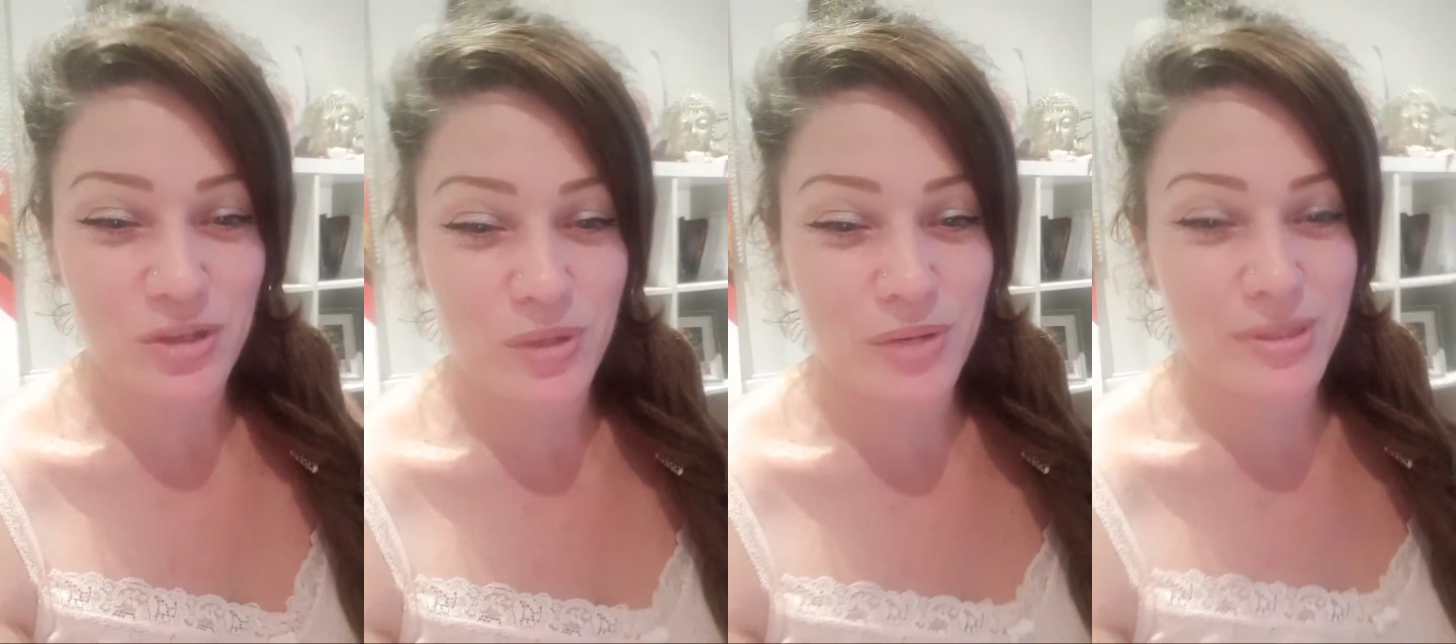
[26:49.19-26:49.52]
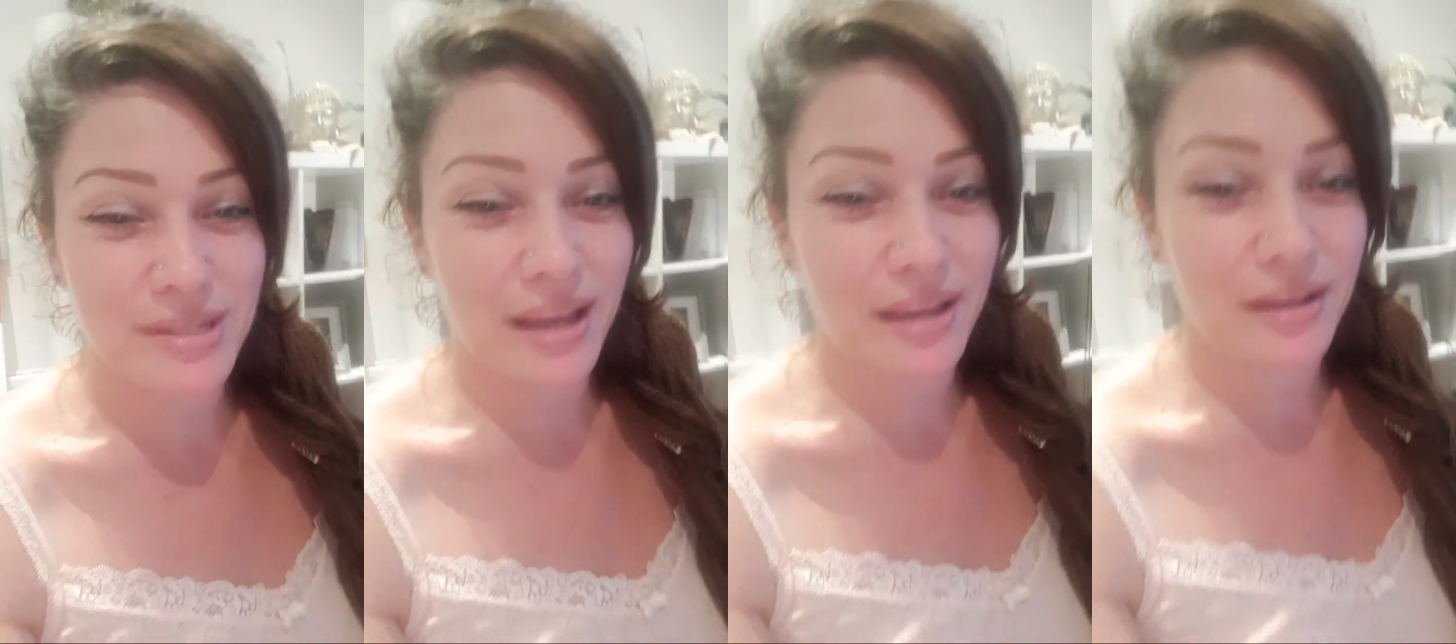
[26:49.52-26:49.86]
we were
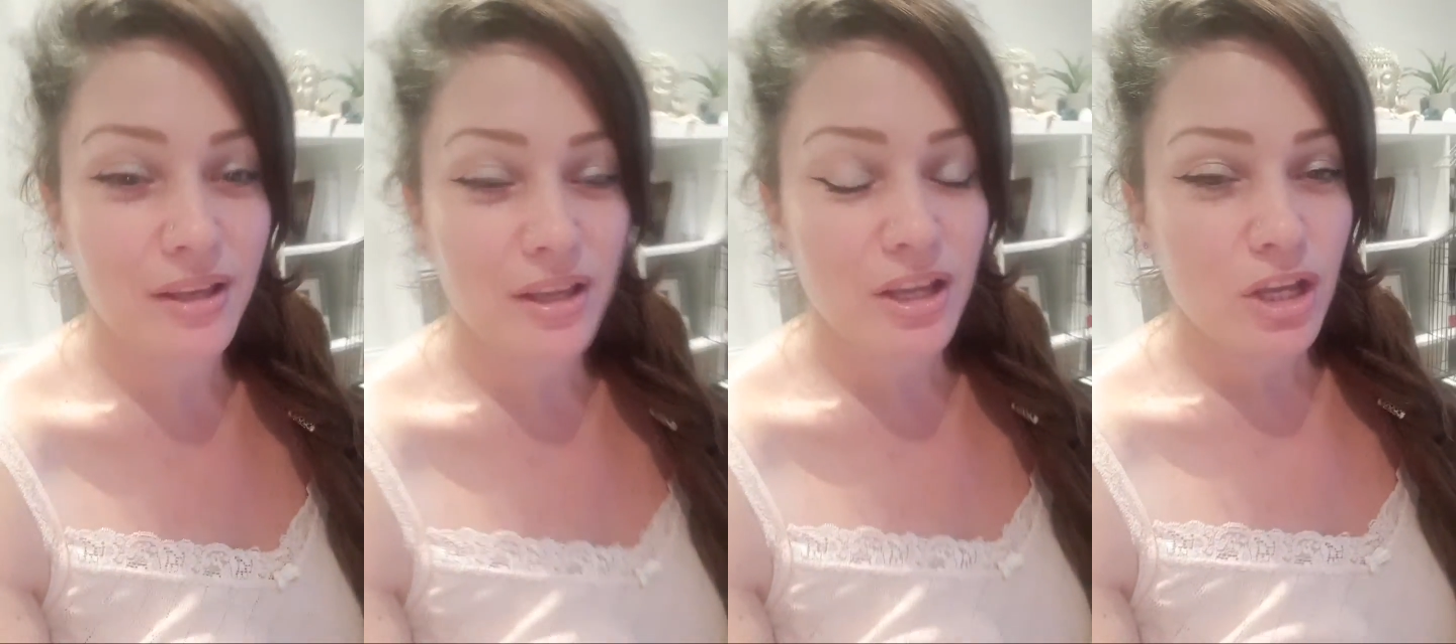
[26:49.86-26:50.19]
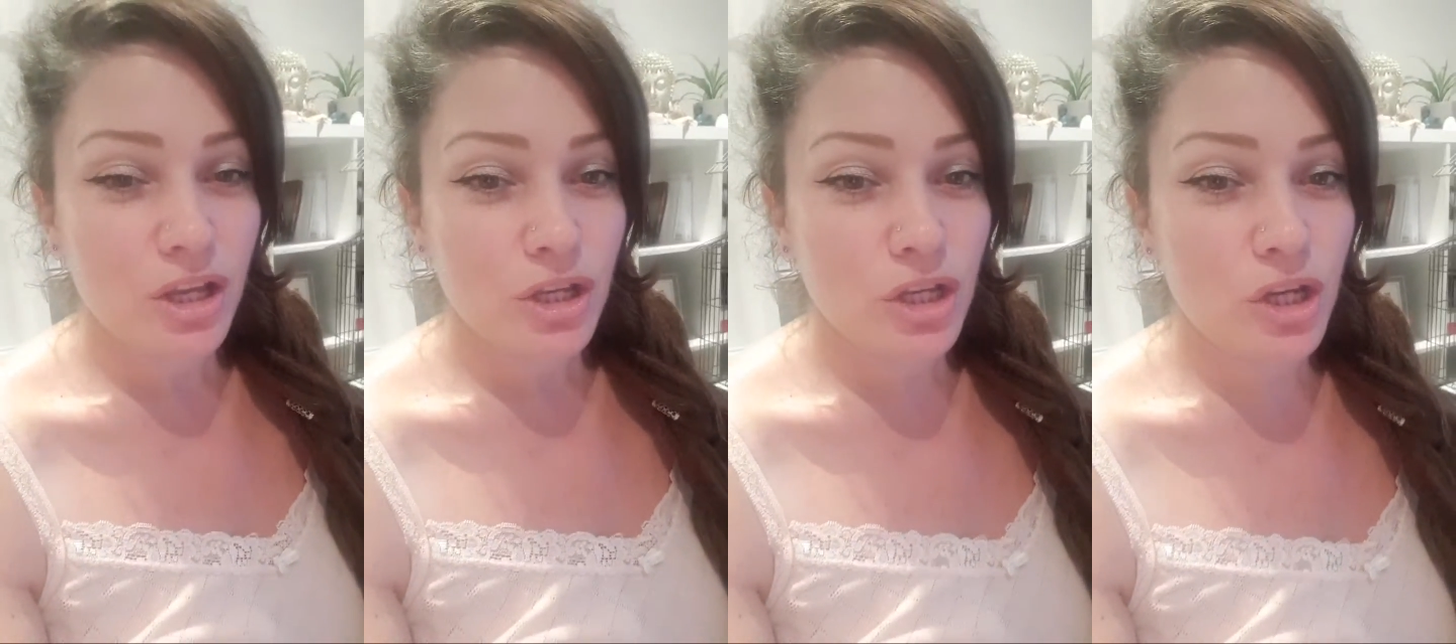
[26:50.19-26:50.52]
saying,
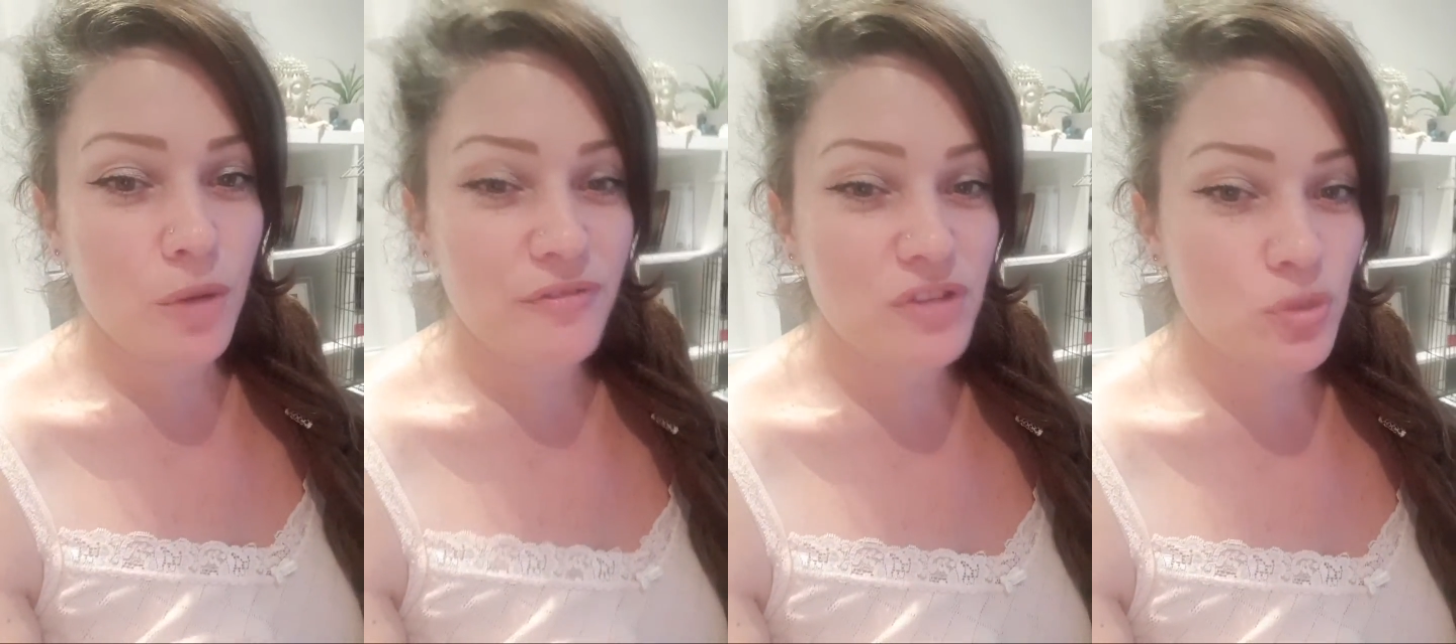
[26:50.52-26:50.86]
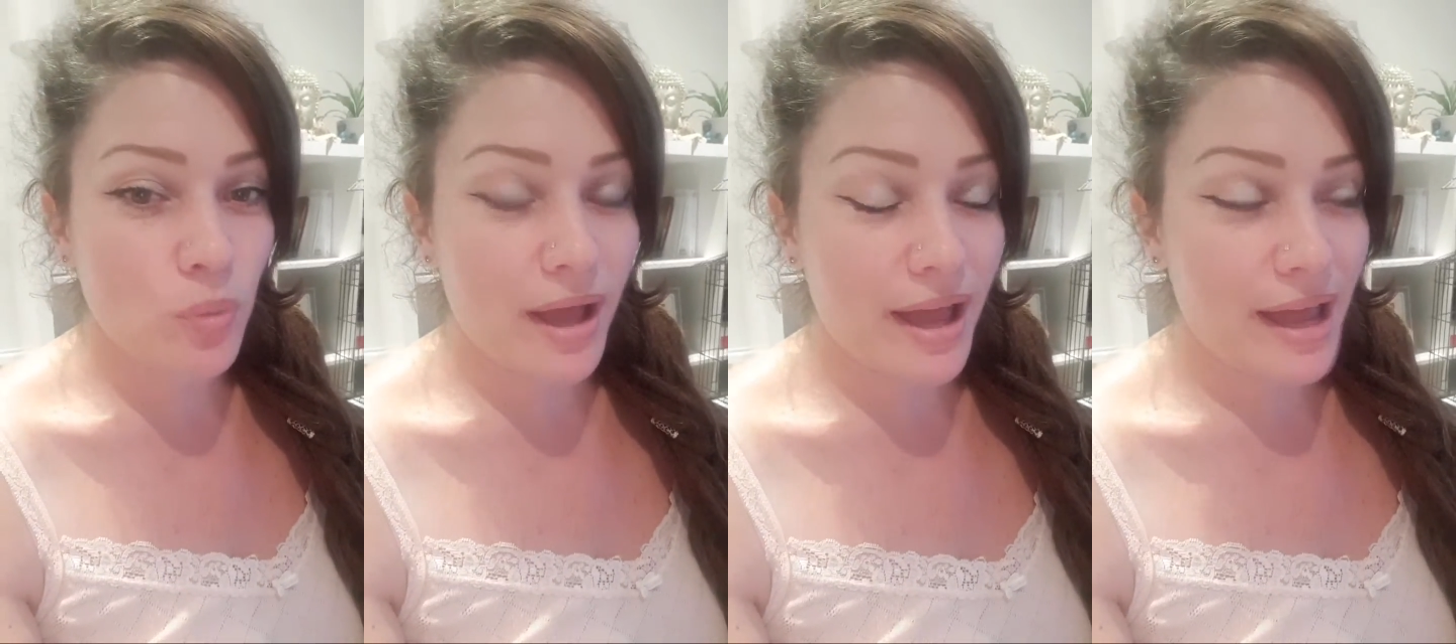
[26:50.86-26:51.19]
if you
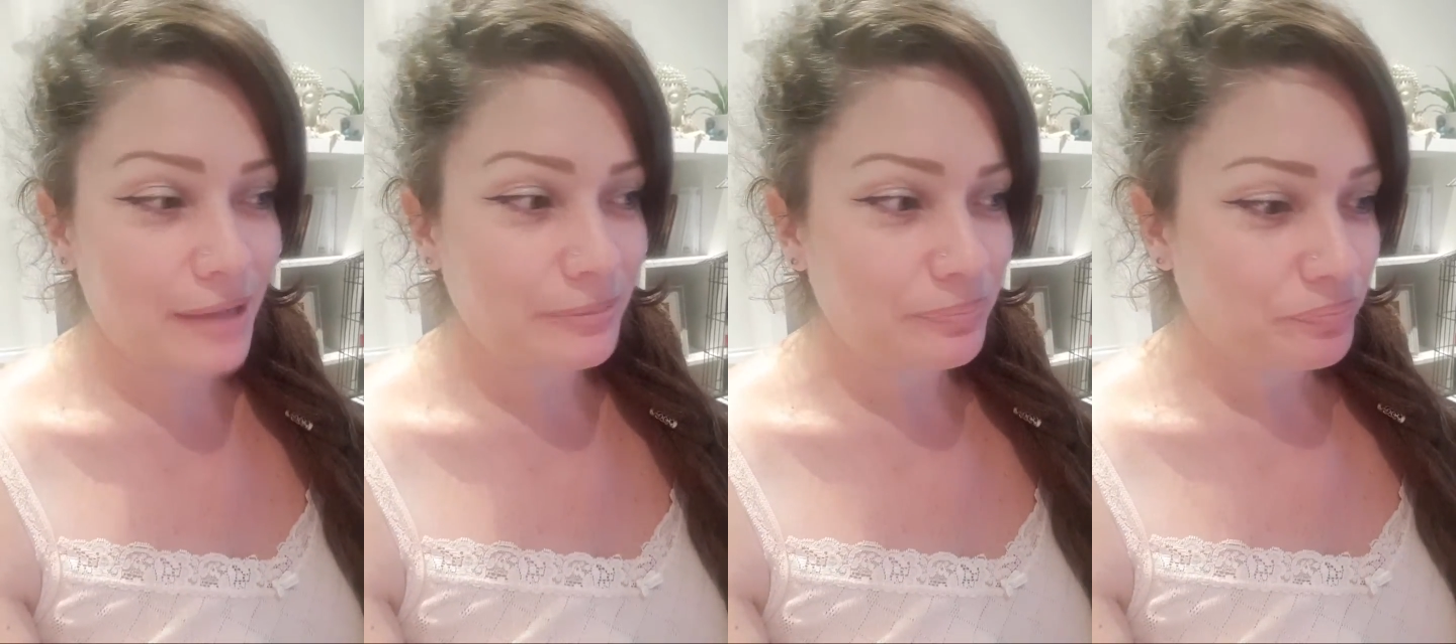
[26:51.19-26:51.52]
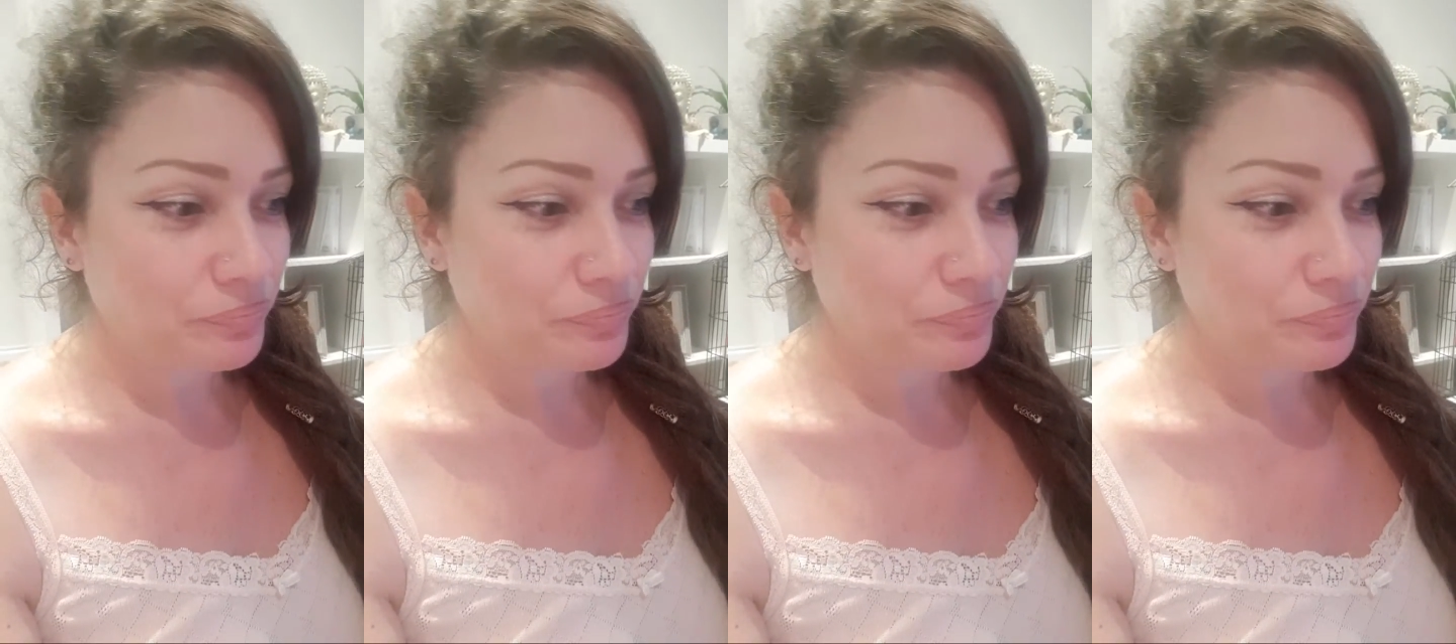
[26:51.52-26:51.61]
swear,